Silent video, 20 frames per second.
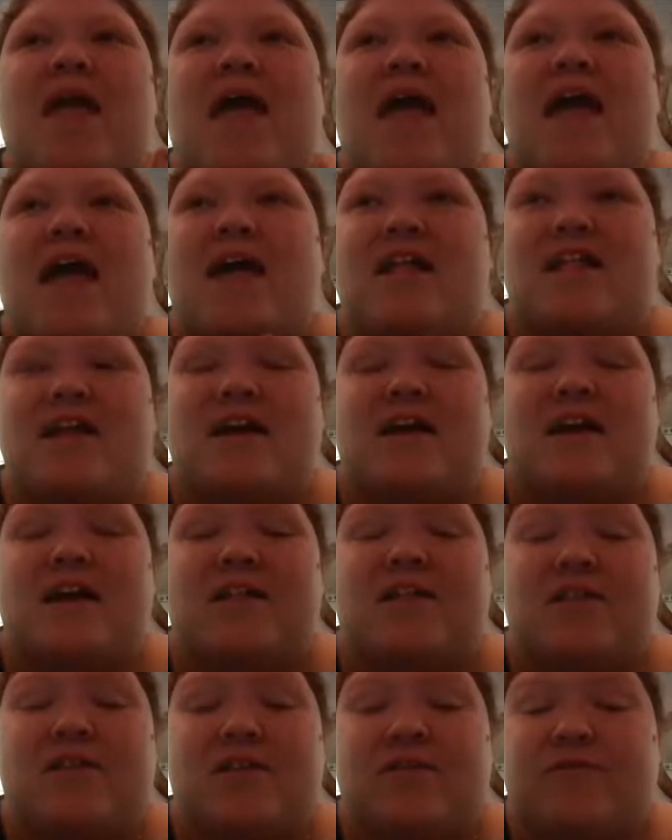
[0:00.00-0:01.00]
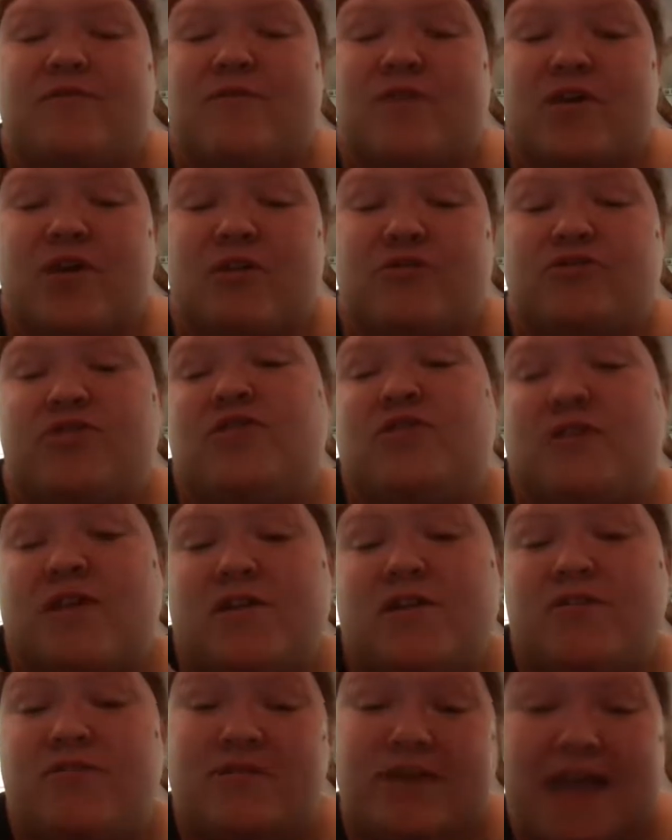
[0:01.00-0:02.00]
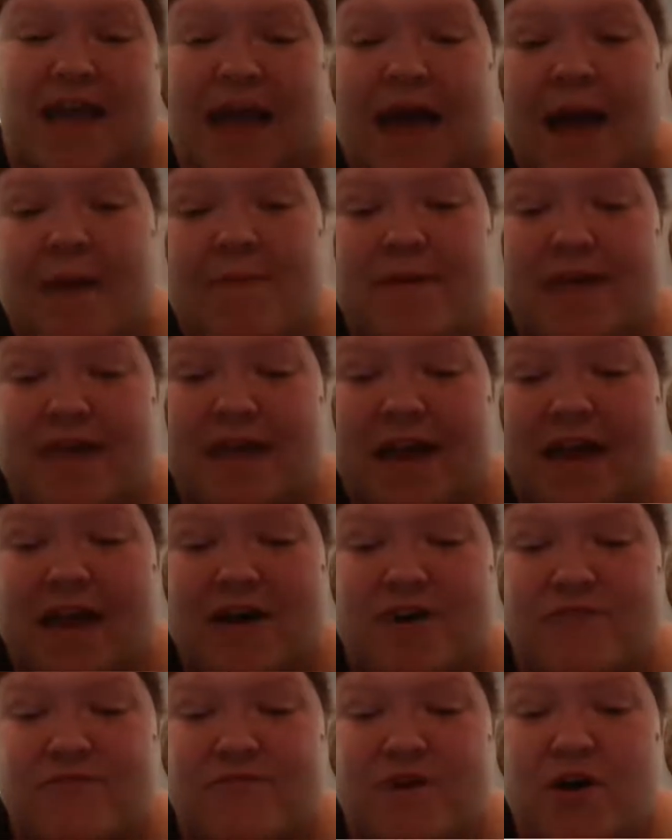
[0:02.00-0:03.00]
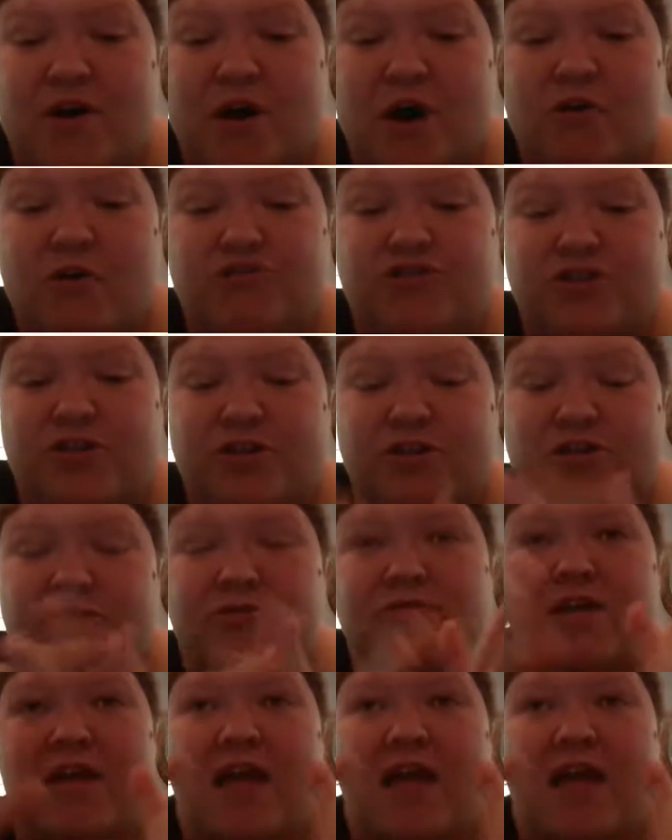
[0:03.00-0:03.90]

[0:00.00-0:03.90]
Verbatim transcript: and then photo shooting and doing the cap and gown photo shoot.